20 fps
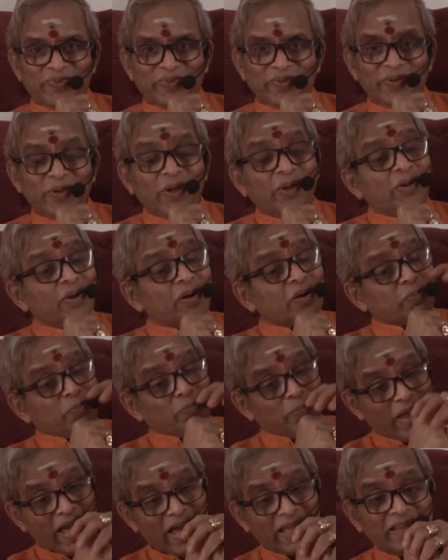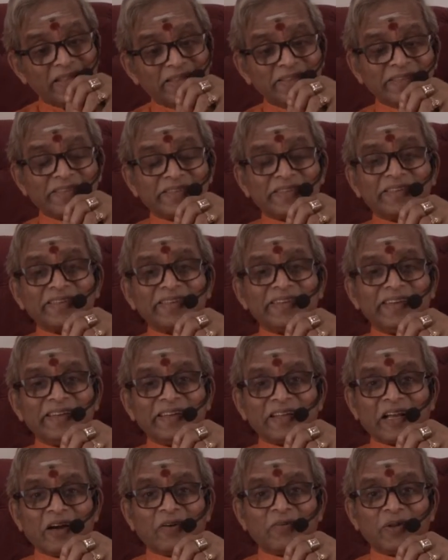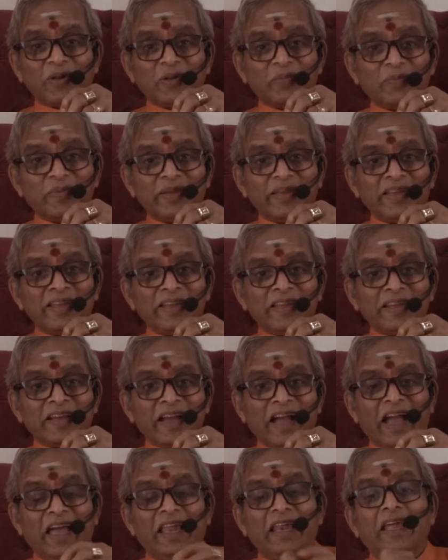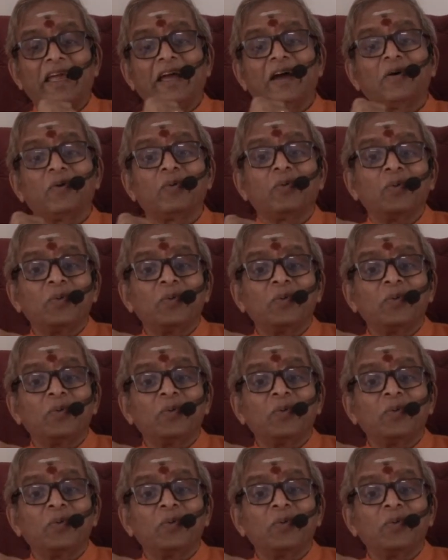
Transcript: You're not balanced in covering me, I'll have